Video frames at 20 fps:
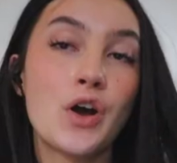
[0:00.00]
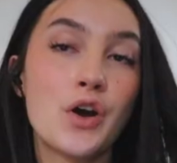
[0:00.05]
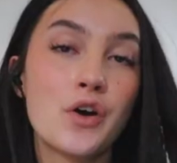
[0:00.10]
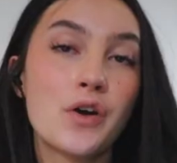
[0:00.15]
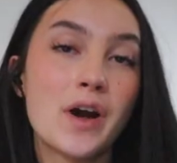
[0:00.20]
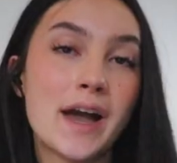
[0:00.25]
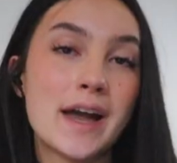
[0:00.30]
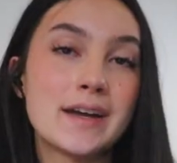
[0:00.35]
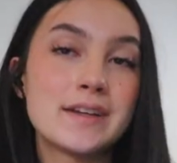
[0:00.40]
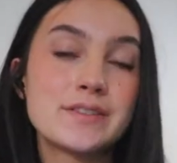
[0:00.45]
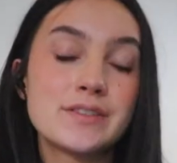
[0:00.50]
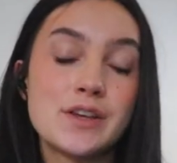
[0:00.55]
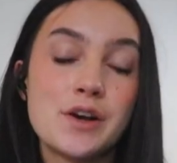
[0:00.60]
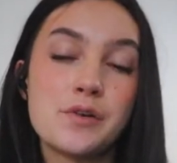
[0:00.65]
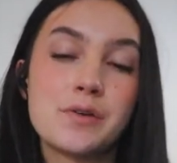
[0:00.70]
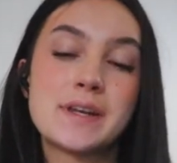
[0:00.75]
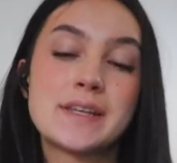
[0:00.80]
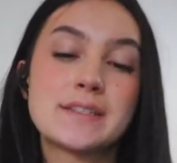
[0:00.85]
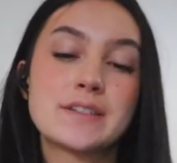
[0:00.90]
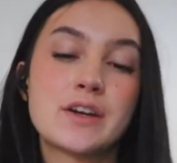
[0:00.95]
Okay,
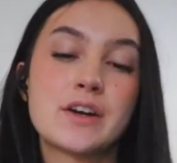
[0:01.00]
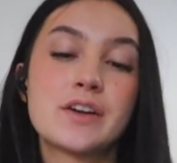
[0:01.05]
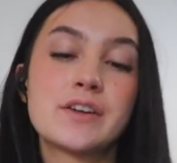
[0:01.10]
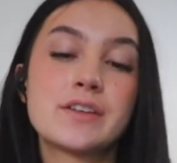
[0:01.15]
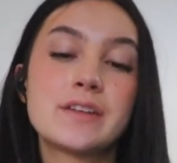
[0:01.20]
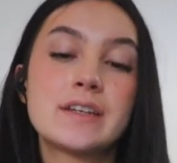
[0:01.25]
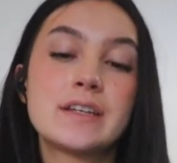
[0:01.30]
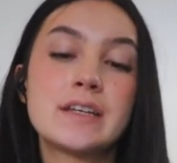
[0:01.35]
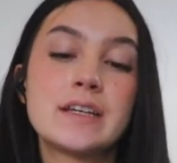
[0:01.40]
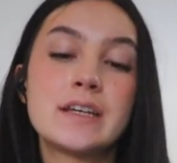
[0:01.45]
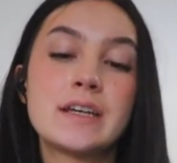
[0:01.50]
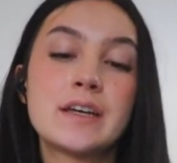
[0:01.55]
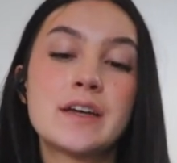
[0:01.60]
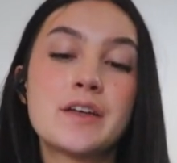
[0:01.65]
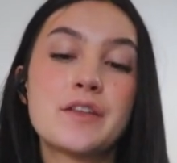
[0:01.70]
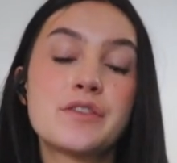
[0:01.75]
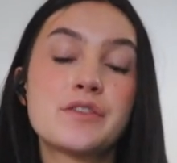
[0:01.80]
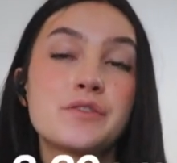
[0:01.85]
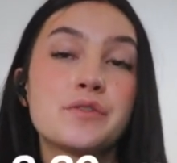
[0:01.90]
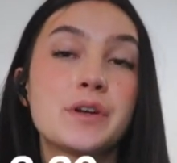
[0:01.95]
so it is currently
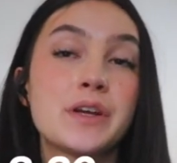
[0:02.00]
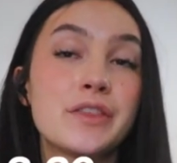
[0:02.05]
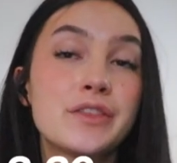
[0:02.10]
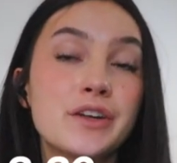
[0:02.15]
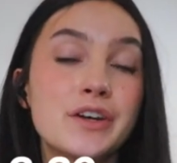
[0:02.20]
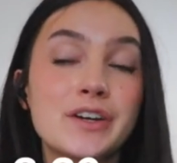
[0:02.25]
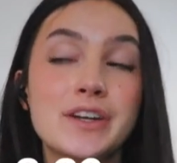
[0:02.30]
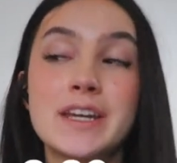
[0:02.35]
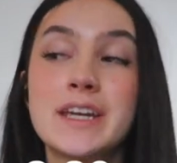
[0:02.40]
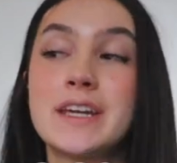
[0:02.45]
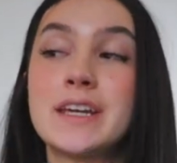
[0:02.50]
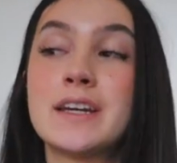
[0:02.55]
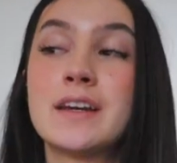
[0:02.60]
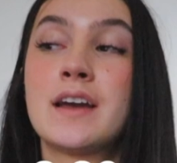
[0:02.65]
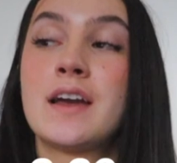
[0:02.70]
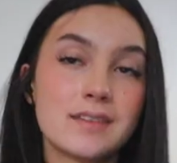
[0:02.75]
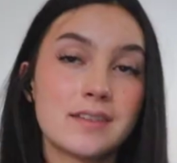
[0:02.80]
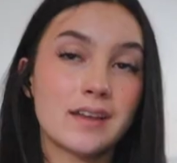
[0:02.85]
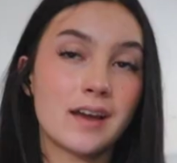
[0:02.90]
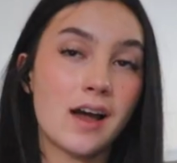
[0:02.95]
3.30
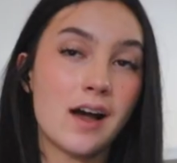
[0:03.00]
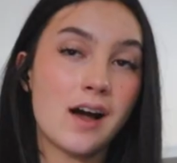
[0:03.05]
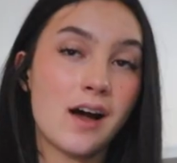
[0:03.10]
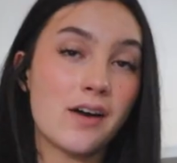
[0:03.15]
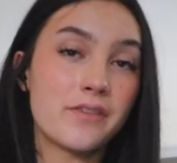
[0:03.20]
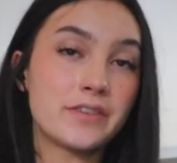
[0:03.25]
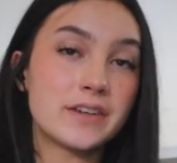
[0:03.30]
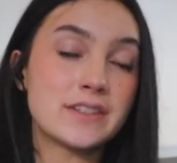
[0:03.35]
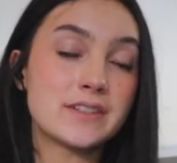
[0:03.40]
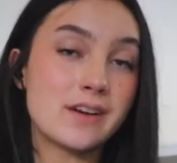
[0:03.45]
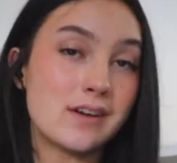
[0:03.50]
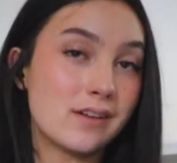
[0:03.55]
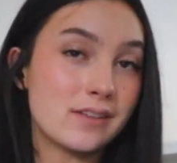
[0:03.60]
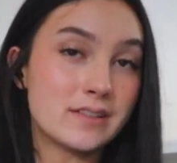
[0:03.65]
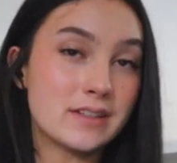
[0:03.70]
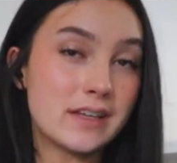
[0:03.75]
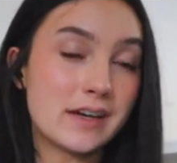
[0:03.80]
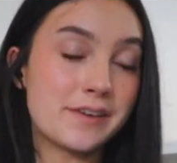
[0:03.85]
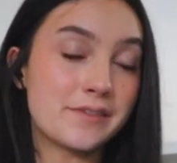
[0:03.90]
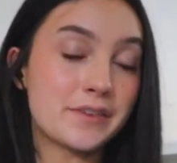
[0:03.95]
coffee's all
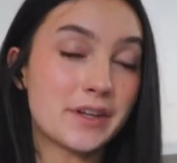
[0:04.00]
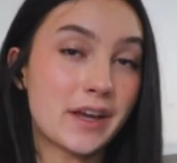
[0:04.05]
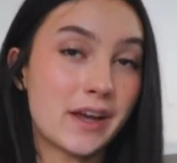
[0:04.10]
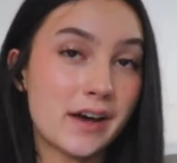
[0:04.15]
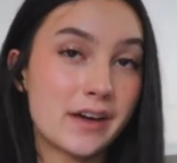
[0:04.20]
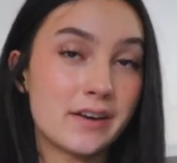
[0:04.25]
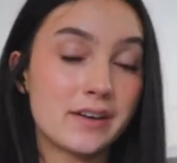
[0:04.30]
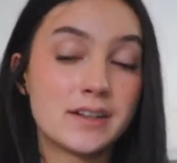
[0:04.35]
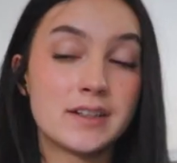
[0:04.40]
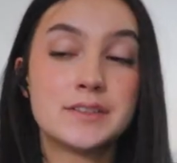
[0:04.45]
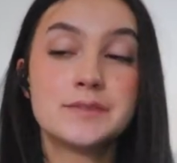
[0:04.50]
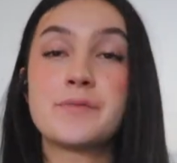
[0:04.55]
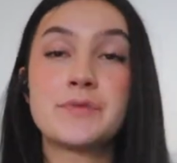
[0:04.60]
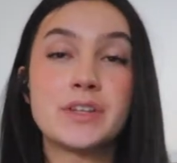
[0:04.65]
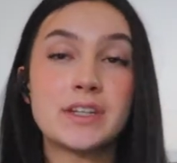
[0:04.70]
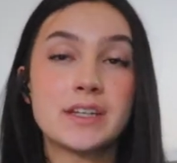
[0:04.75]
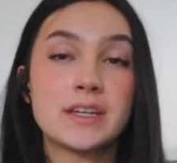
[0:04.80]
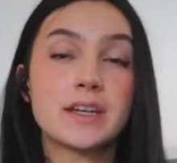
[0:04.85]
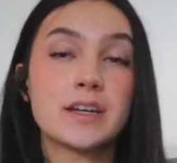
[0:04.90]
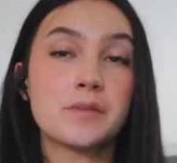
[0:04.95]
down the gutter. I'm
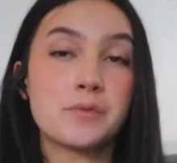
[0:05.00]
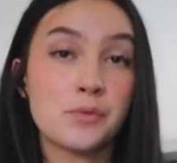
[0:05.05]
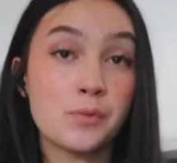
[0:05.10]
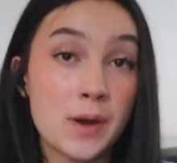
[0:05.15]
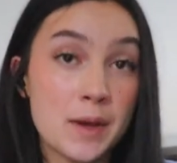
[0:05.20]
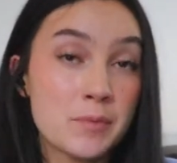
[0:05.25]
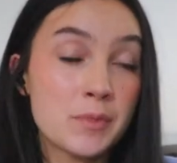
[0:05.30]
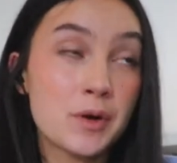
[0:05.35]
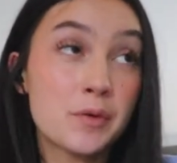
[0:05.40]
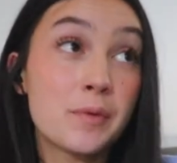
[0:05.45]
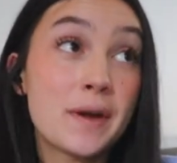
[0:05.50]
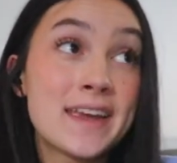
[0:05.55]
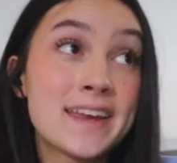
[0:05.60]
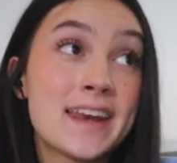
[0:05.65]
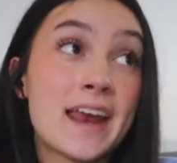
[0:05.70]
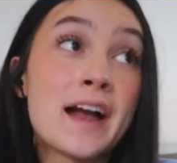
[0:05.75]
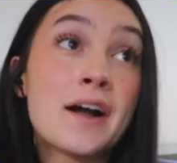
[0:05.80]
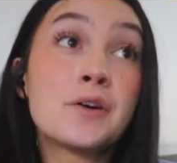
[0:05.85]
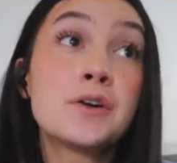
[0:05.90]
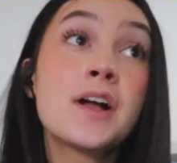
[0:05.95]
feeling way more weak
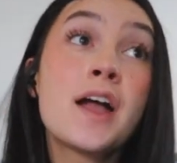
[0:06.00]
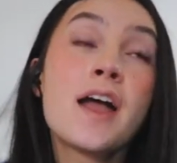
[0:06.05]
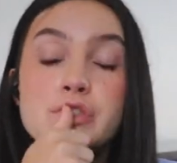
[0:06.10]
now.